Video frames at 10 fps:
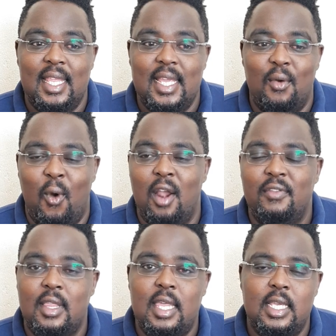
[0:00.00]
one
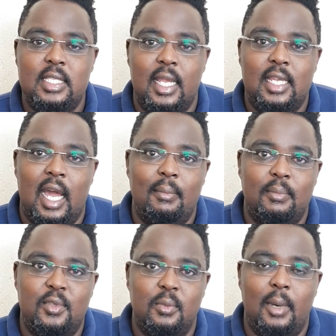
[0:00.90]
of the things that
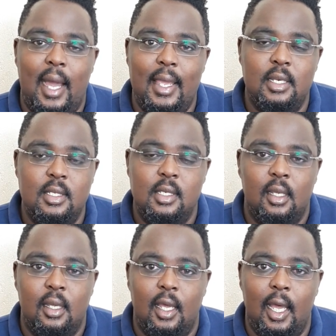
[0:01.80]
come to mind
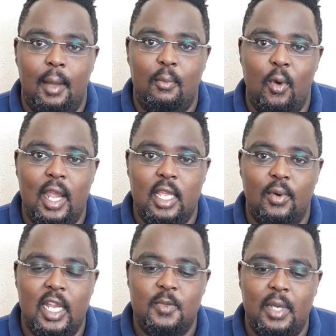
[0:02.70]
when
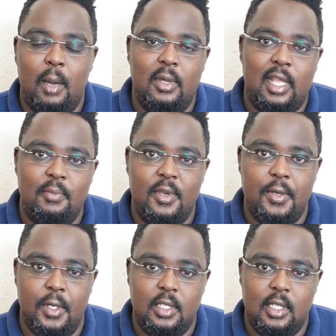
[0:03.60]
I speak about that
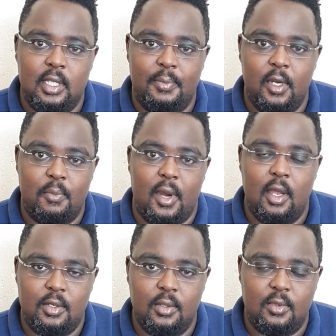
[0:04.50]
period, the period prior
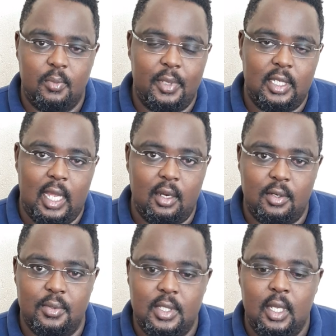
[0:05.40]
to being
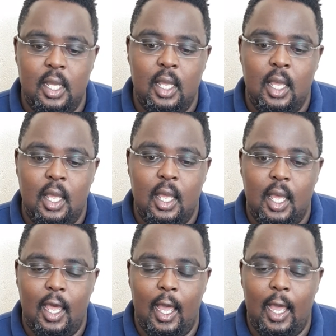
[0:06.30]
diagnosed,
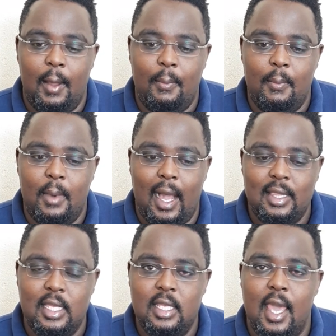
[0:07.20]
are
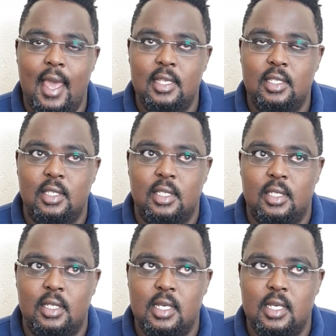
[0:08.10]
the years